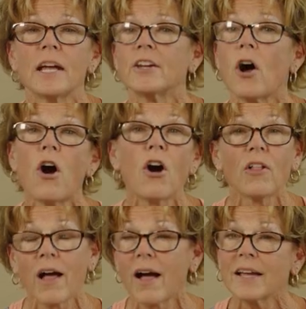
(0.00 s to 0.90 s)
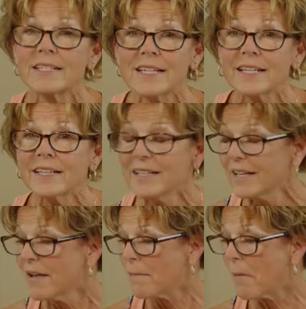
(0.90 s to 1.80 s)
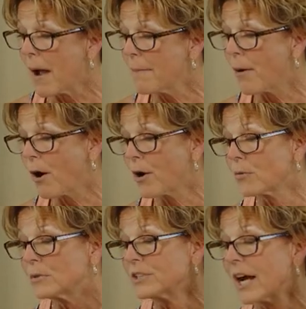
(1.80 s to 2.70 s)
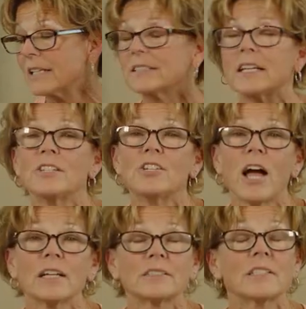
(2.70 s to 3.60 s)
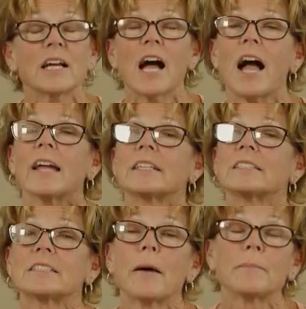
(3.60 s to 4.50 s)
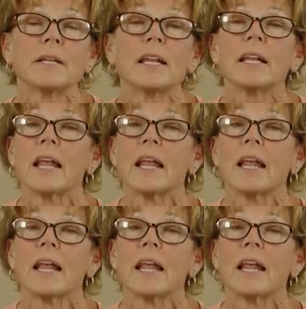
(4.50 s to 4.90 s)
And all I did, my part, was I said, yes, I accepted it.